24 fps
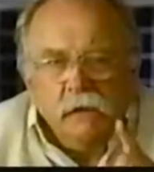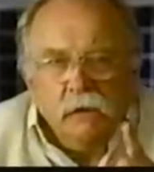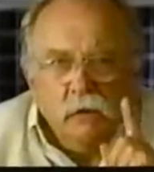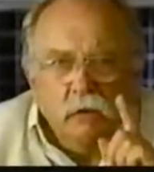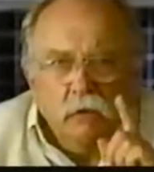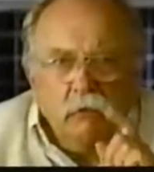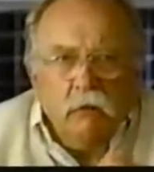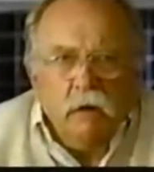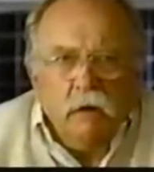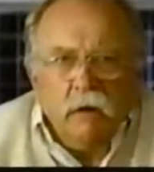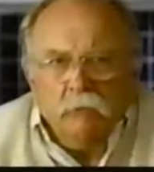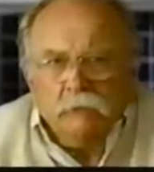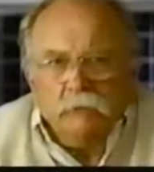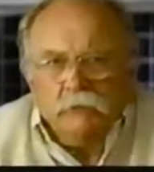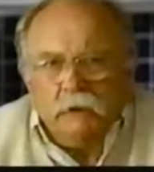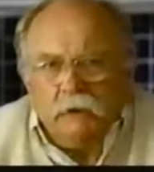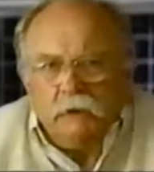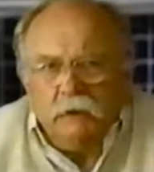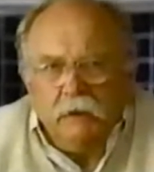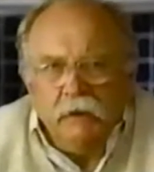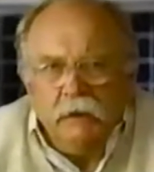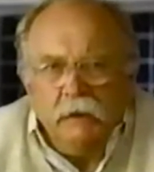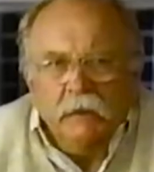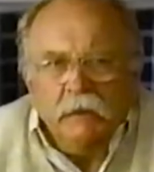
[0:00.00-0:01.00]
You know, when I was a
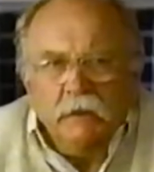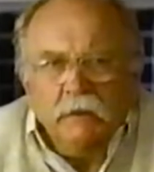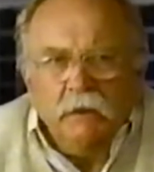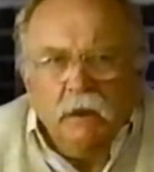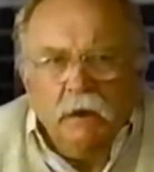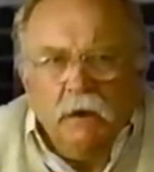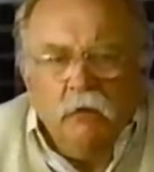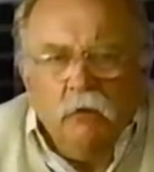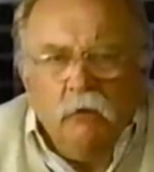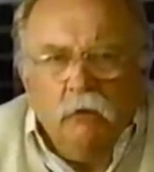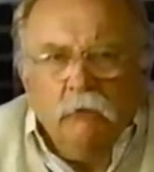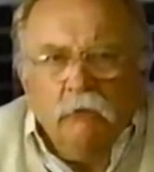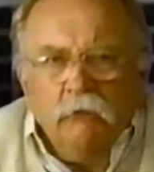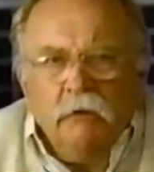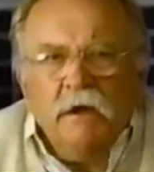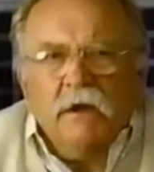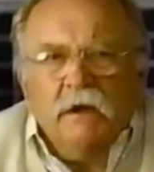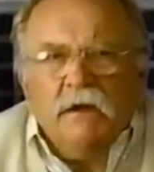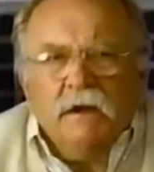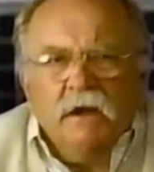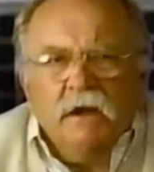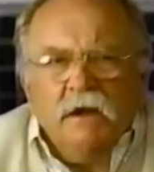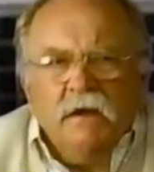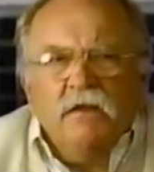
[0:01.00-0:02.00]
kid and got a hold of a
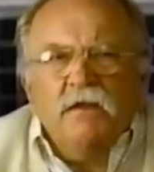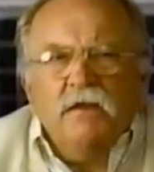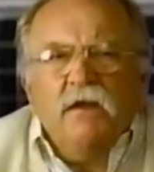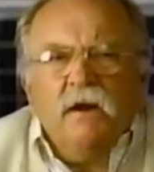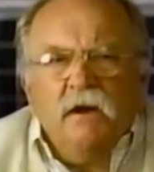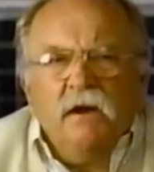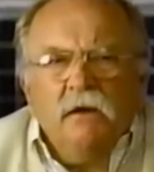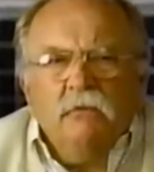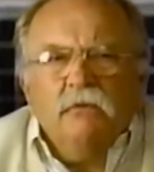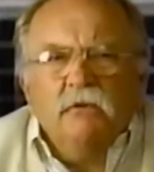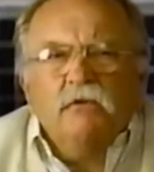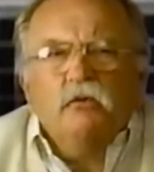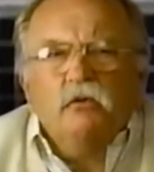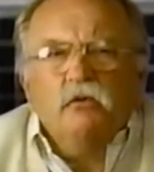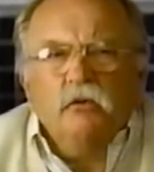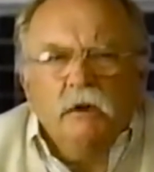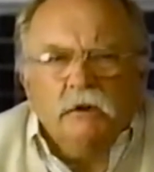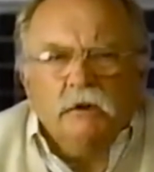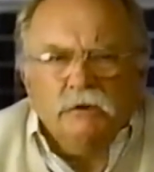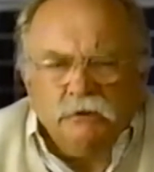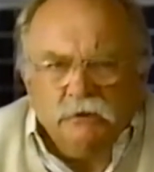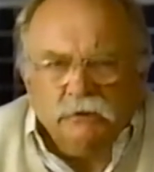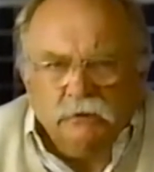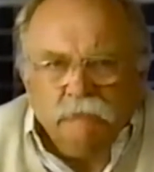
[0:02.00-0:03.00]
nickel, I thought I was
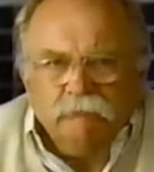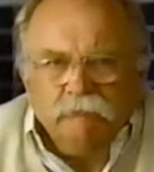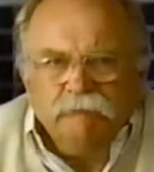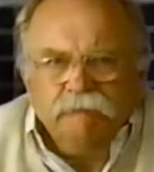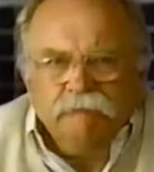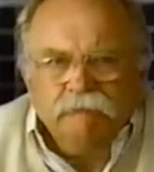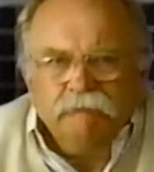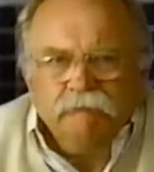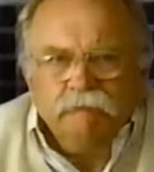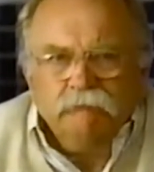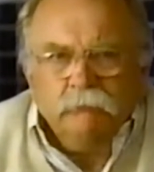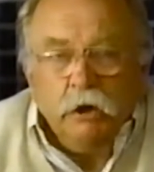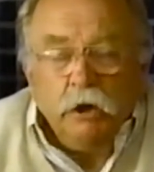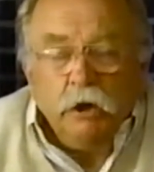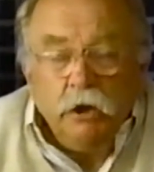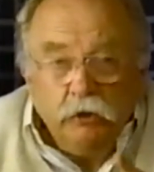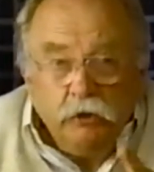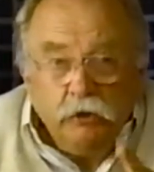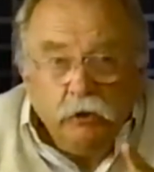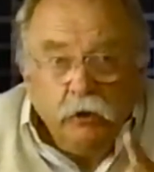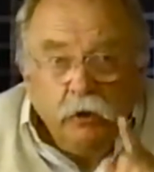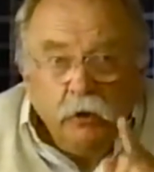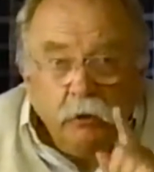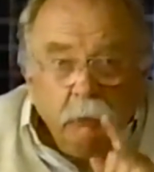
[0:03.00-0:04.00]
rich. I didn't
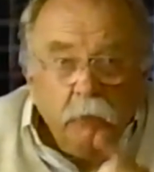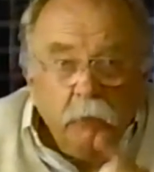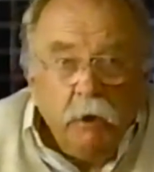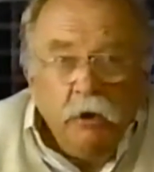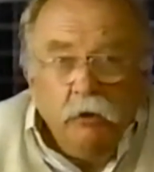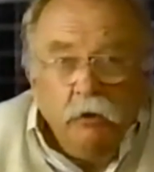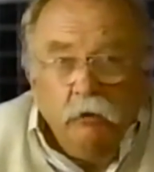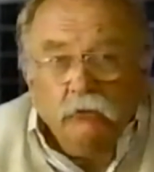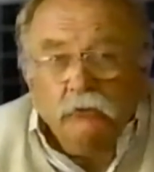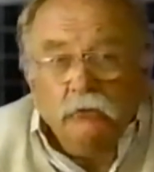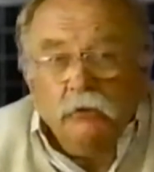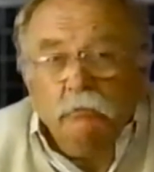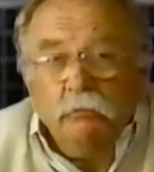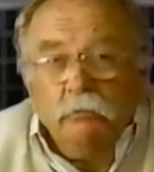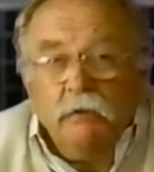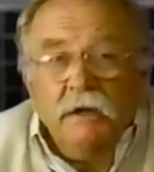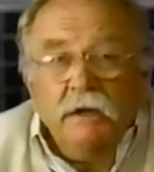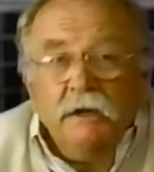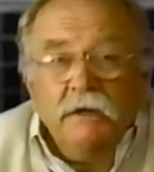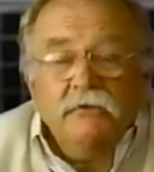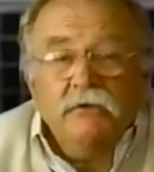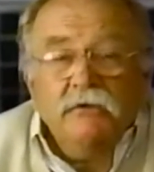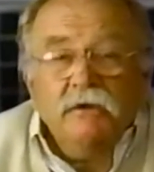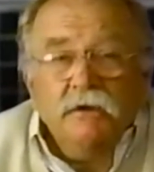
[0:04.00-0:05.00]
turn up my nose at
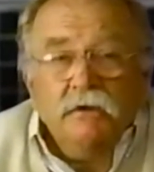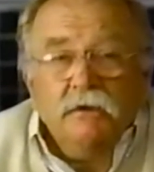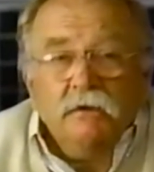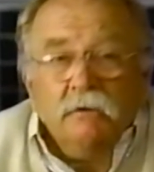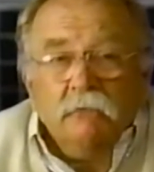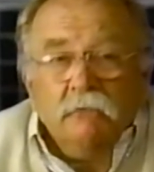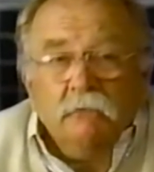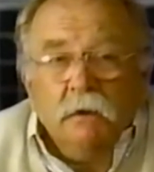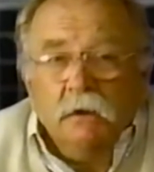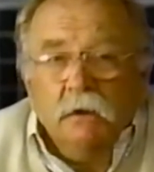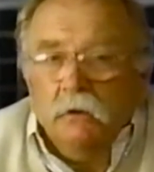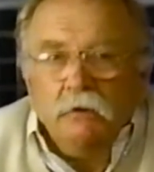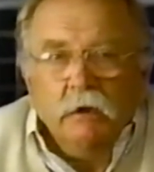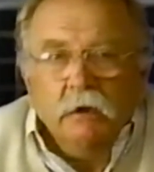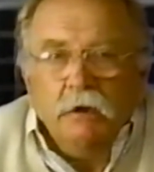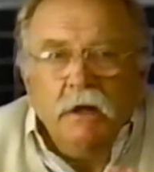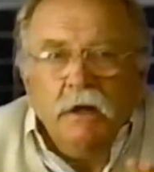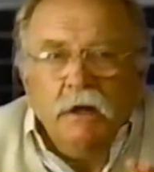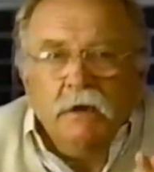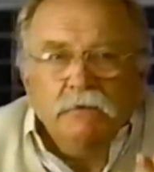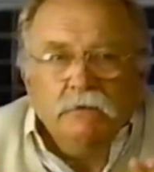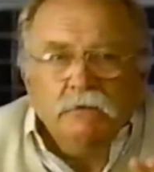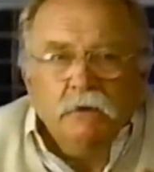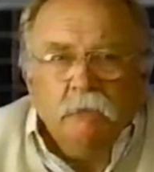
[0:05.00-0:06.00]
pennies either.
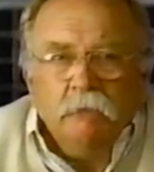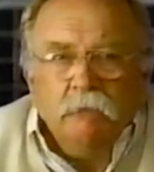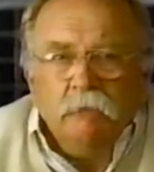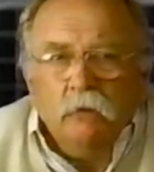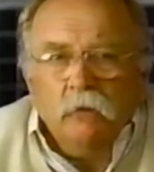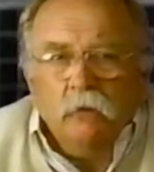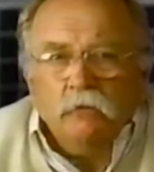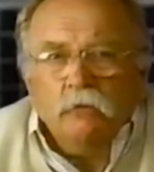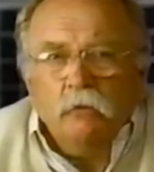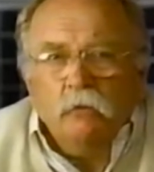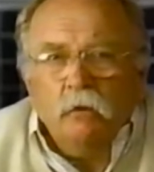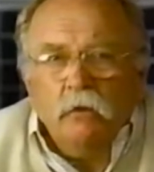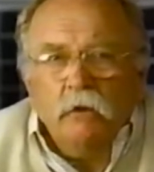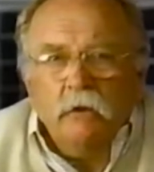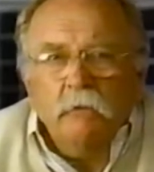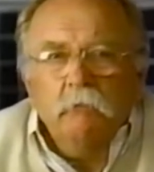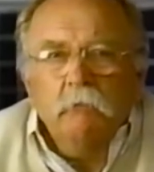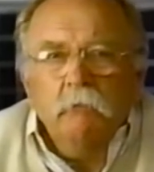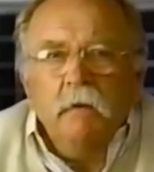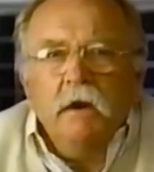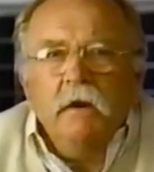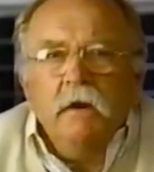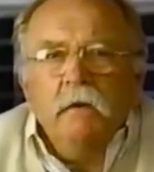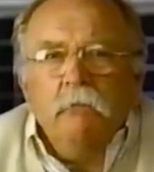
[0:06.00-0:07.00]
Today, some folks won't even
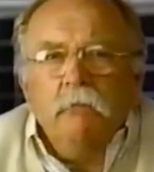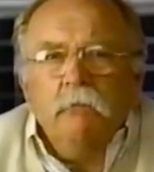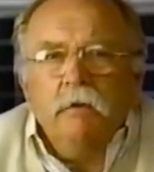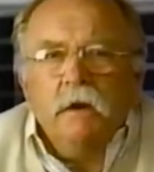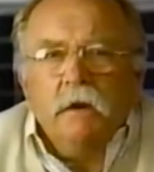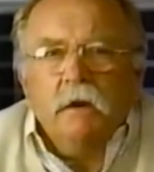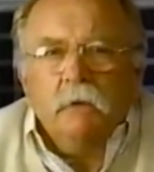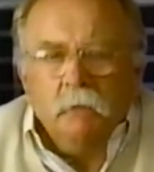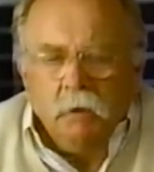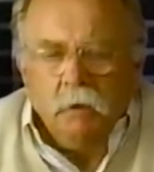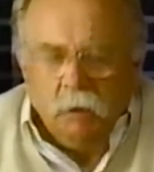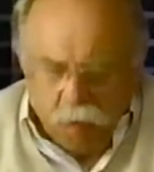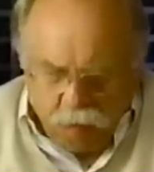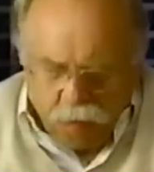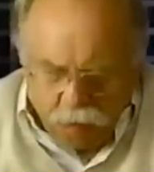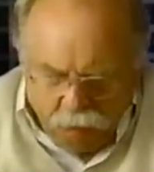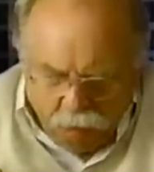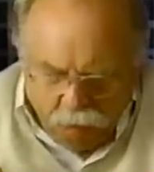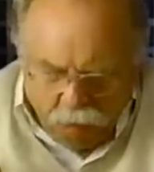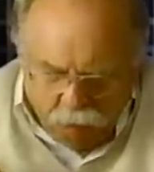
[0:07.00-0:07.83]
bend to pick 'em up.